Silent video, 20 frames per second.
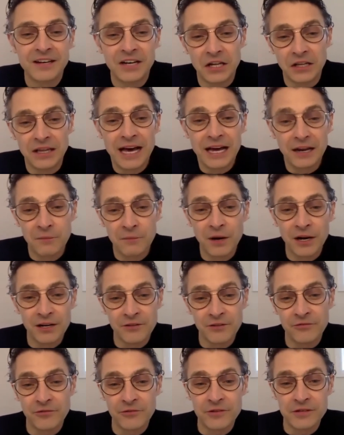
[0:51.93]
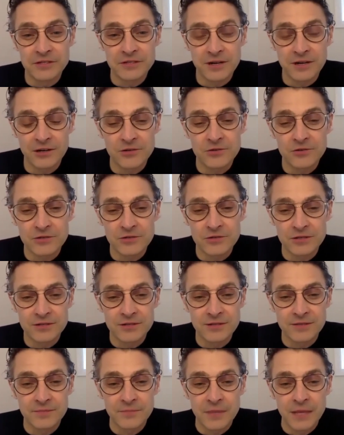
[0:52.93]
a lot of money for these
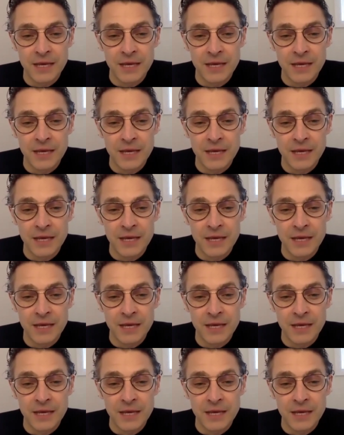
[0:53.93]
cartridges.